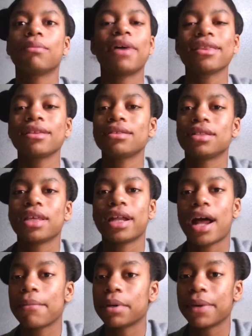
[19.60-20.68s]
the methods that
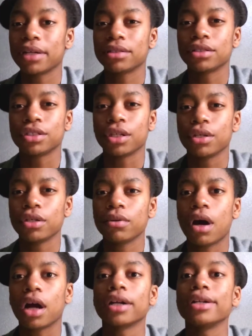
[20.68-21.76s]
I'm about to show you
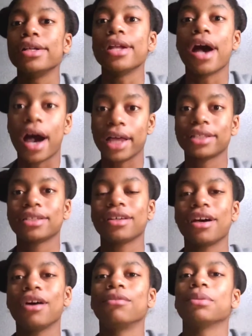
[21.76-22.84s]
are not
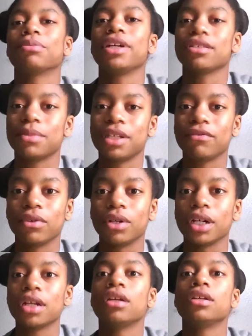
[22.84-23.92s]
a replacement
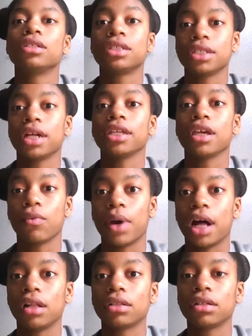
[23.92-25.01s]
for studying
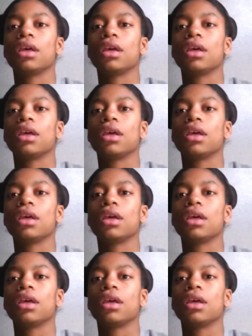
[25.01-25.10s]
well.